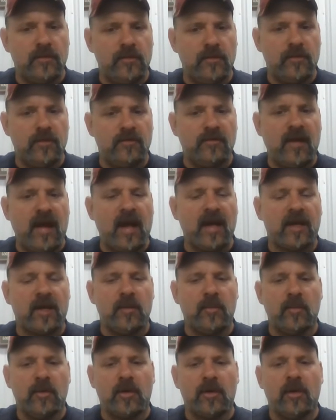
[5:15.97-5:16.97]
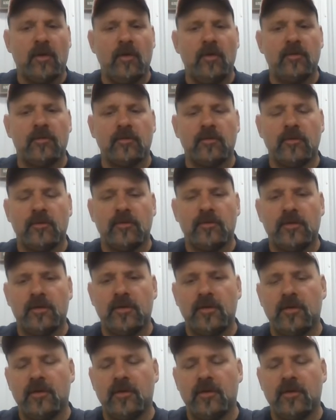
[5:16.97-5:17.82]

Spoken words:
vacuum reclosers and